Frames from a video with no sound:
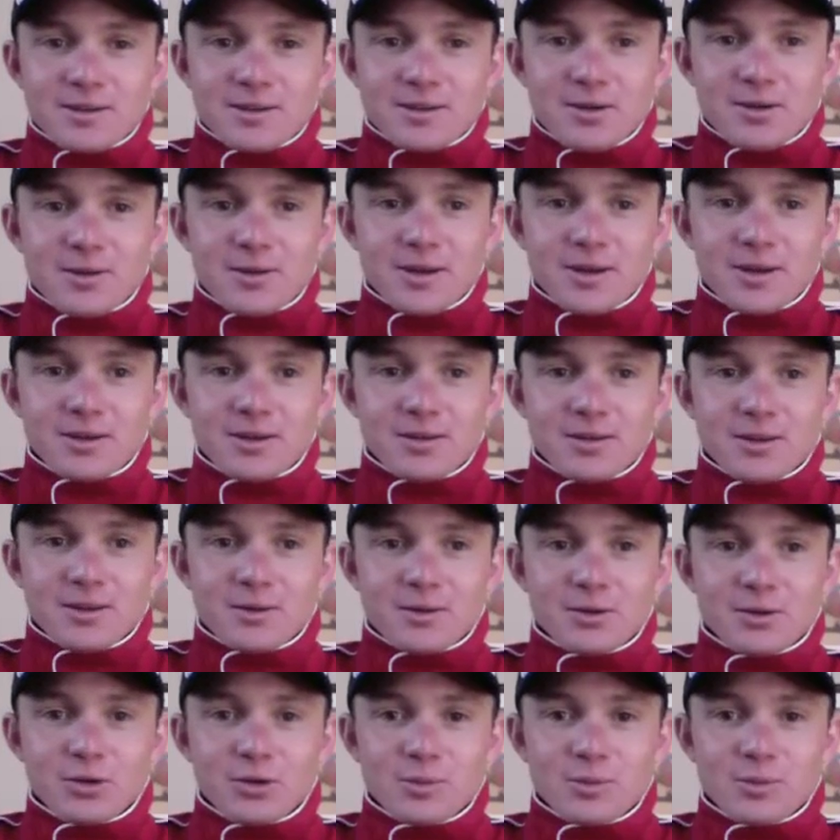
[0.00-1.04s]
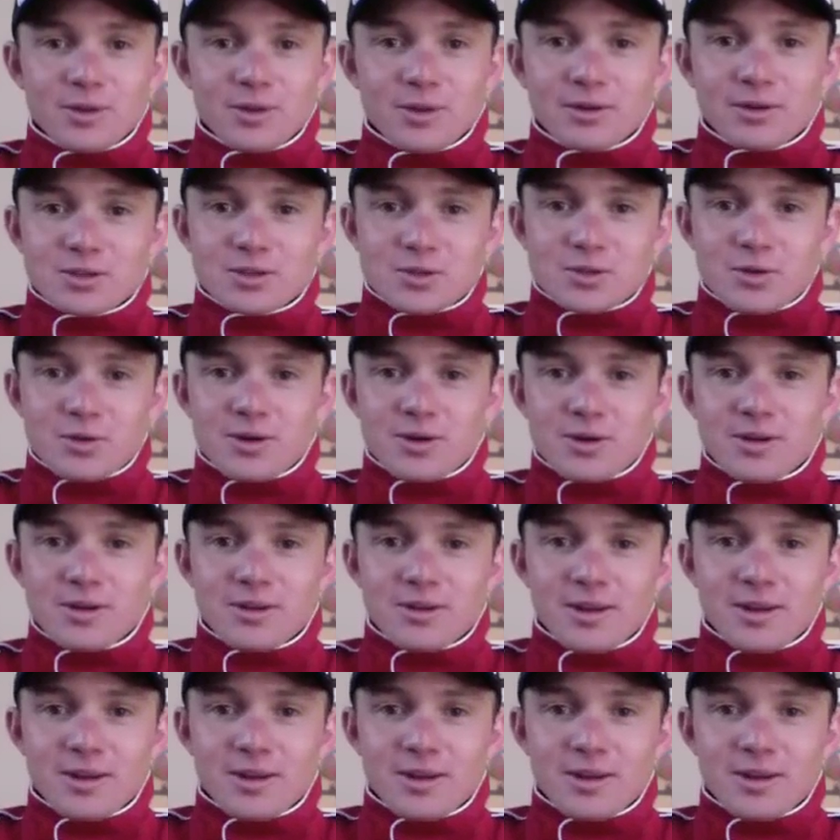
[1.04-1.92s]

you know they they told me their story,